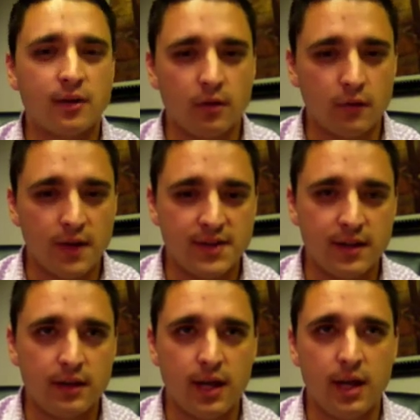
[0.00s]
on her wrists
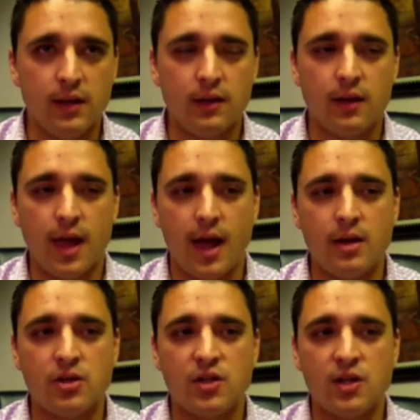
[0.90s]
indicate
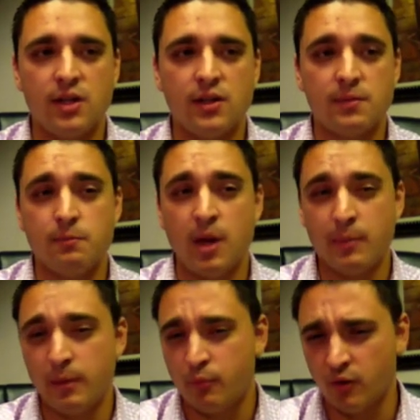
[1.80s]
that she is
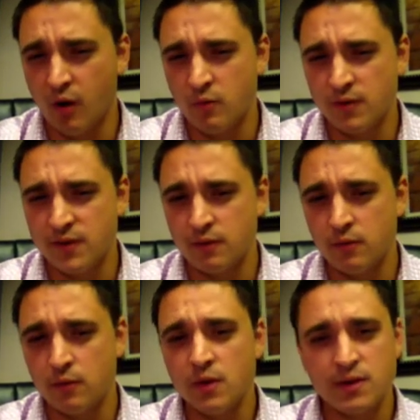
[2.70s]
maybe prone
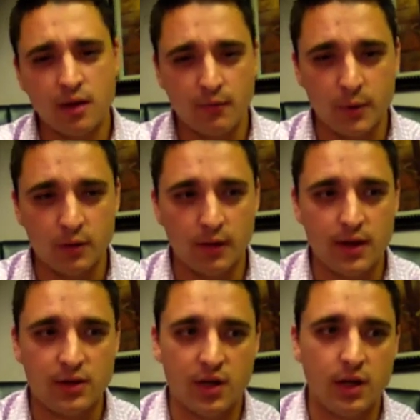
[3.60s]
to
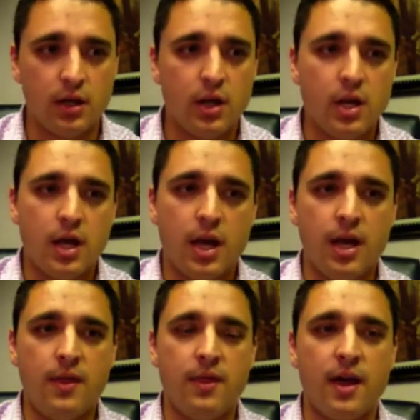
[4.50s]
self-mutilation,
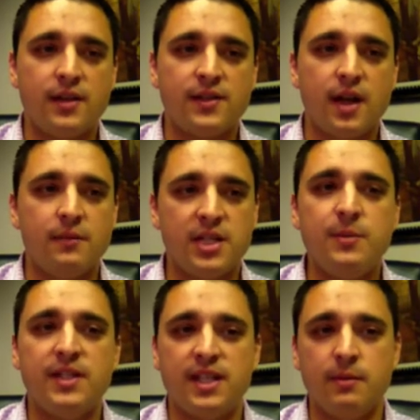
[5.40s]
and thus
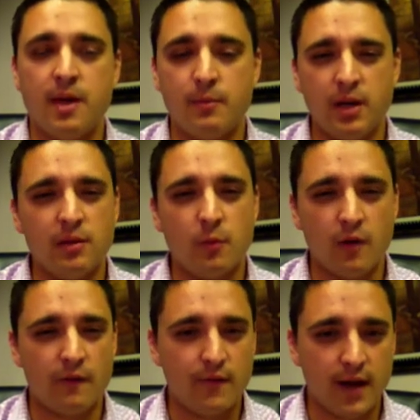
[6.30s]
DBT may be the
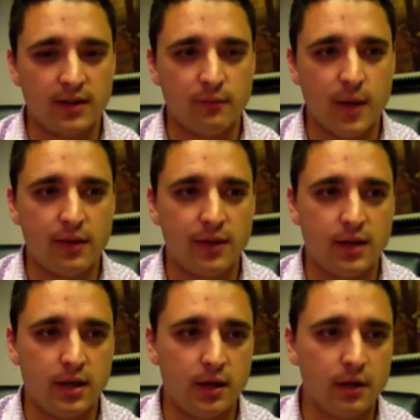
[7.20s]
more effective method
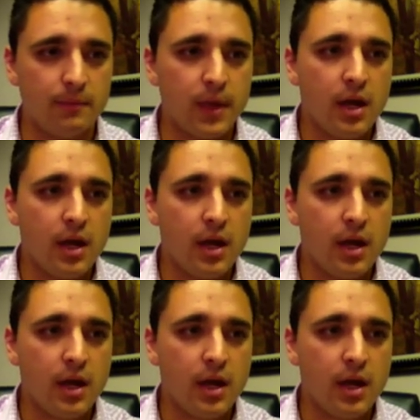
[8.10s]
here.